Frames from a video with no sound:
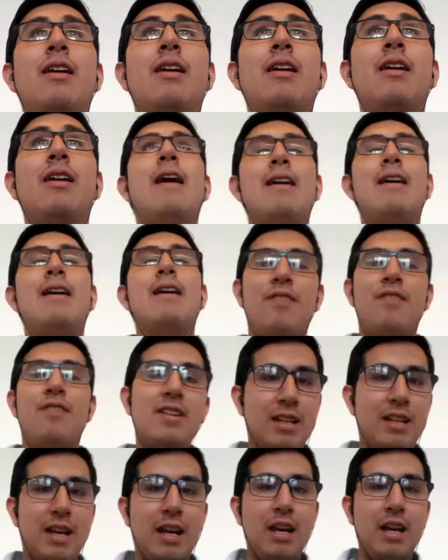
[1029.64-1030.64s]

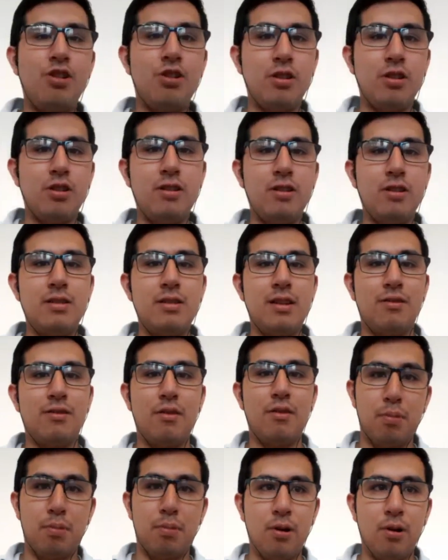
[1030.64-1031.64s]
investigations and
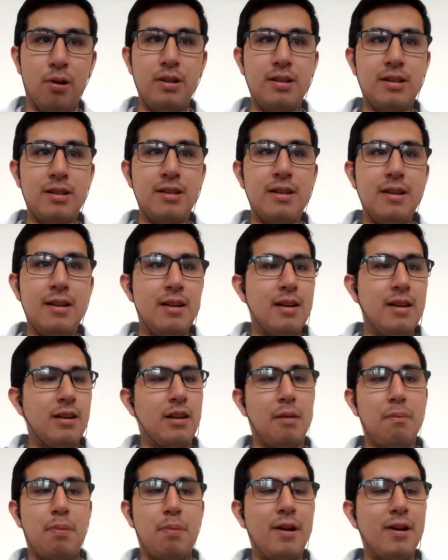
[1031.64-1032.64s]
reports,
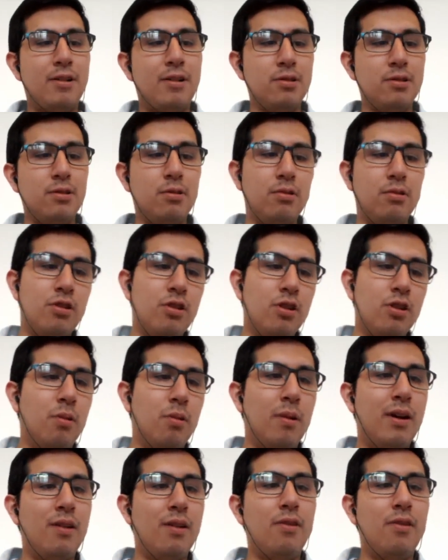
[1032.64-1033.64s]
compared to
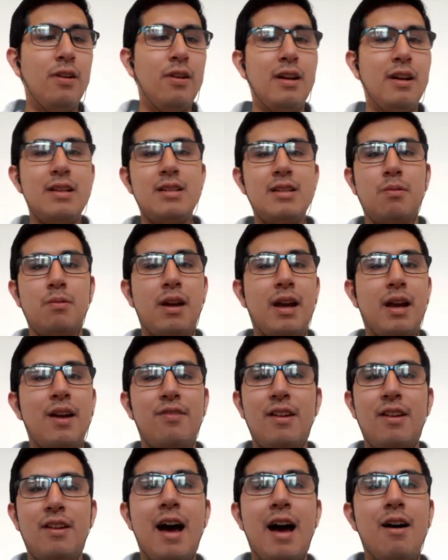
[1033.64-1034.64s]
whatever it is that we have
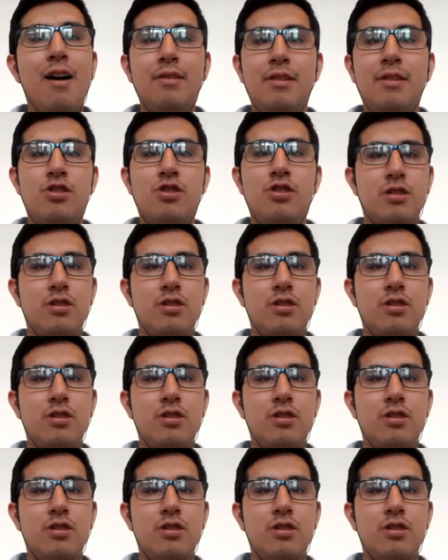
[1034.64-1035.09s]
now that's just the